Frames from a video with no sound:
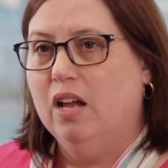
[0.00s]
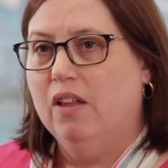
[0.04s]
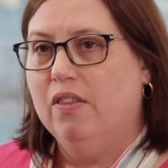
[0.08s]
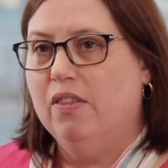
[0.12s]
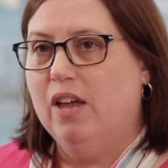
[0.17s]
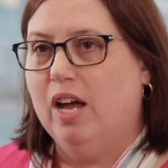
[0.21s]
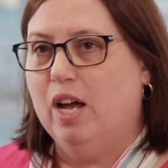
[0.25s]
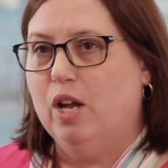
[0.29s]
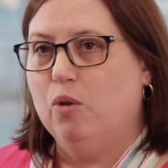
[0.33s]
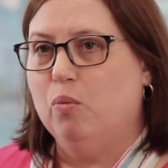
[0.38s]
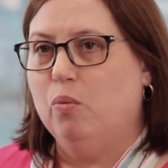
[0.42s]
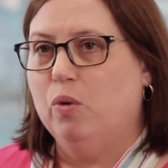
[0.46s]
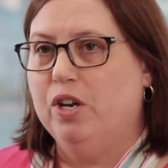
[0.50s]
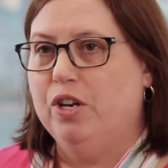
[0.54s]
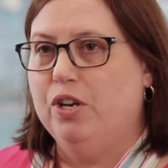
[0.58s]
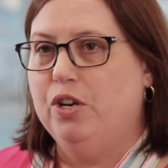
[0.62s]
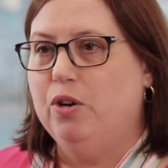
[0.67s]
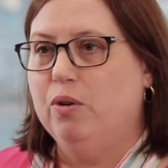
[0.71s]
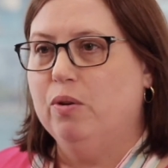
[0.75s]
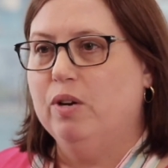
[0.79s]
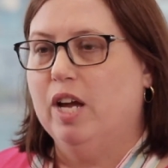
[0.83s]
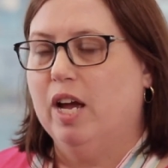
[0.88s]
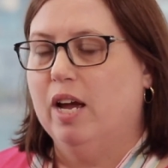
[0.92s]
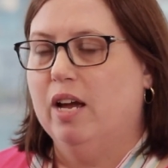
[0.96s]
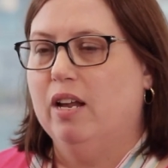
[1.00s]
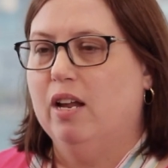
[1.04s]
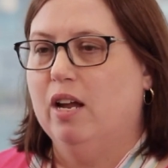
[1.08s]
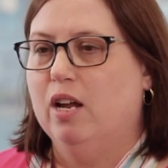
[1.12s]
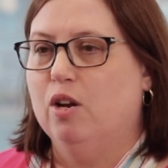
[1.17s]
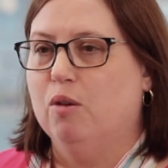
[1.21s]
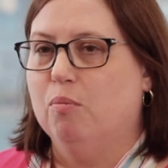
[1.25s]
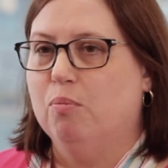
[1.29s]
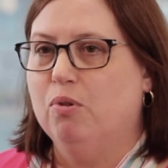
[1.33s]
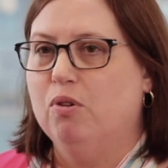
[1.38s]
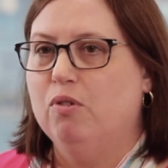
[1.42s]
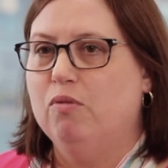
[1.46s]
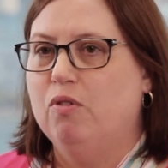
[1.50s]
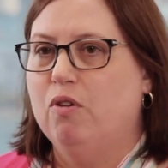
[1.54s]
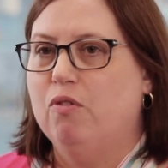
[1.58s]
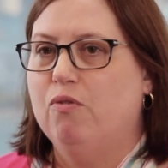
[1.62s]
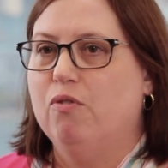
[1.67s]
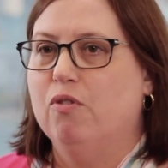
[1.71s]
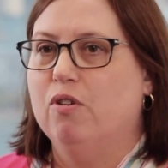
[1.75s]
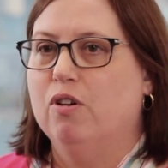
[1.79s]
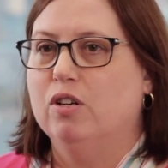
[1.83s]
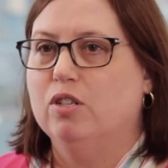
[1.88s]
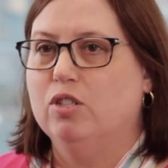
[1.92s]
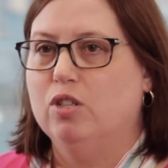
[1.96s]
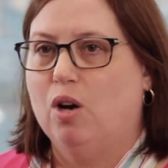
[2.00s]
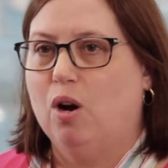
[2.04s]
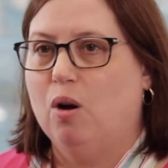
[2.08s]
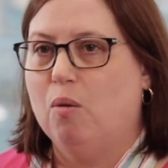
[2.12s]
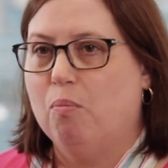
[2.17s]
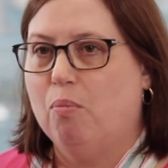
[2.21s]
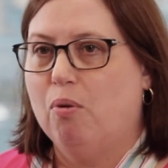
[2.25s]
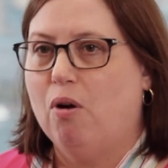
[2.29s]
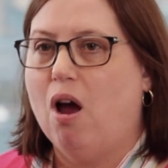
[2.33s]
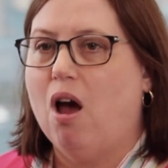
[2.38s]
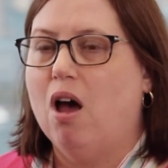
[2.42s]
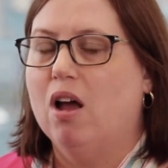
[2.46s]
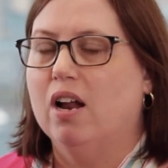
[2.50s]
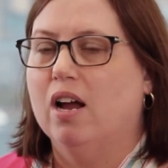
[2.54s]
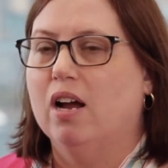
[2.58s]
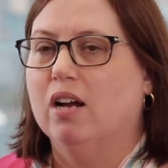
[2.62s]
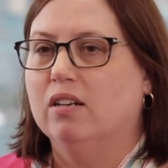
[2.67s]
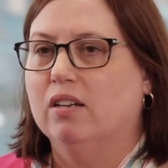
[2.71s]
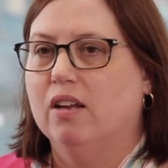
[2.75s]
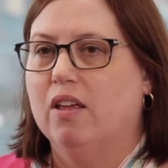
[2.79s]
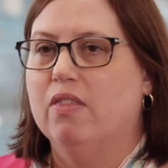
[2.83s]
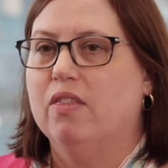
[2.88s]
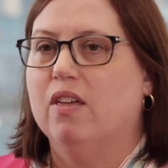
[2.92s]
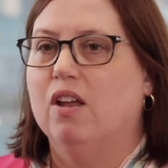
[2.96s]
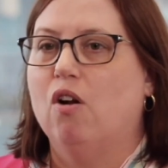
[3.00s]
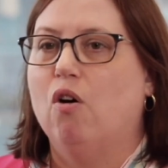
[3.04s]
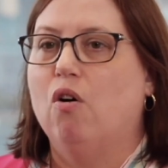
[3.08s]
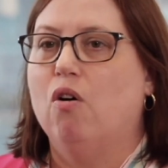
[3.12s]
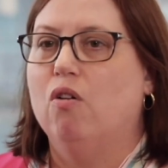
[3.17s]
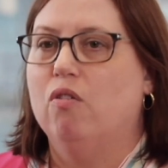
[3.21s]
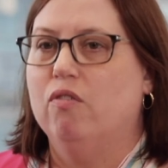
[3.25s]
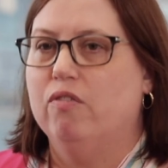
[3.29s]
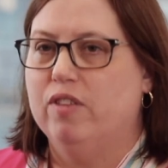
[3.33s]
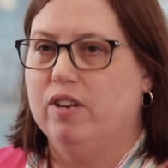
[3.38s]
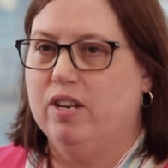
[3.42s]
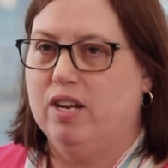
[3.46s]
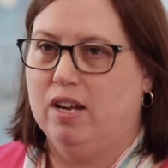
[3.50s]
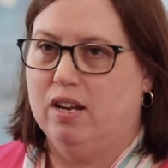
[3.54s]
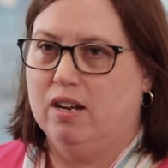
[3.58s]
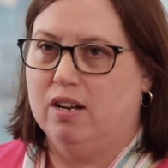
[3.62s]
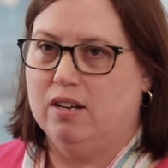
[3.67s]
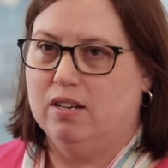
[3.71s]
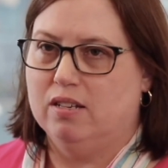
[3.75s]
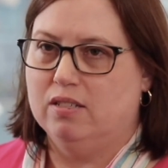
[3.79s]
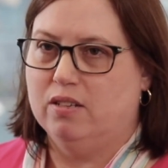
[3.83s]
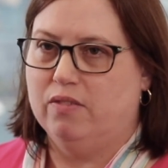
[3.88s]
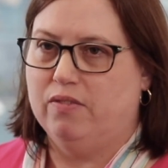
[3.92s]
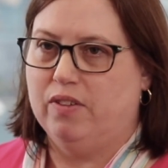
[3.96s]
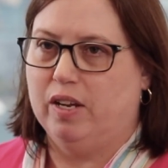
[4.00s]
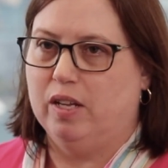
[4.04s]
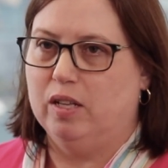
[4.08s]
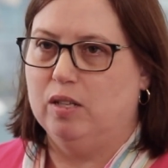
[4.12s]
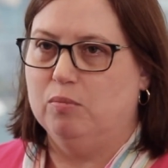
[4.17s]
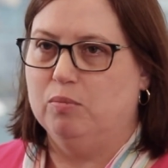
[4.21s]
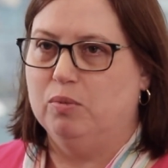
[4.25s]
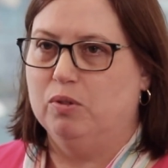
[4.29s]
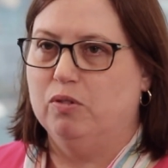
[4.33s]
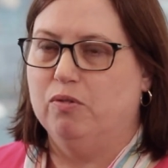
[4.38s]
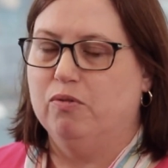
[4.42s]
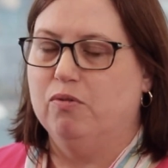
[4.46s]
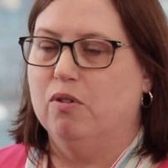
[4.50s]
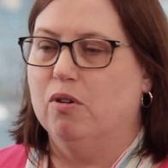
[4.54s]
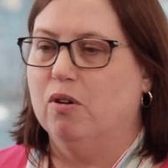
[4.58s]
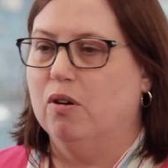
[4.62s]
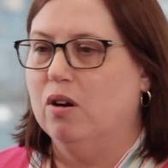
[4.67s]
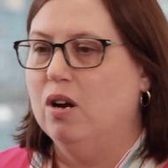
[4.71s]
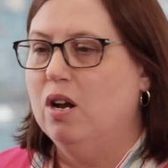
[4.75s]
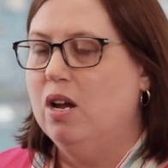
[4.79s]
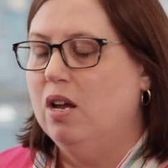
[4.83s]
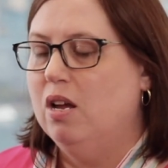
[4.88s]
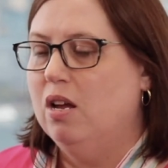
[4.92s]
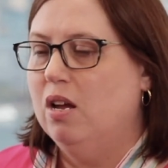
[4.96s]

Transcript: that when you get an approval for a certain product, that all of the data is available for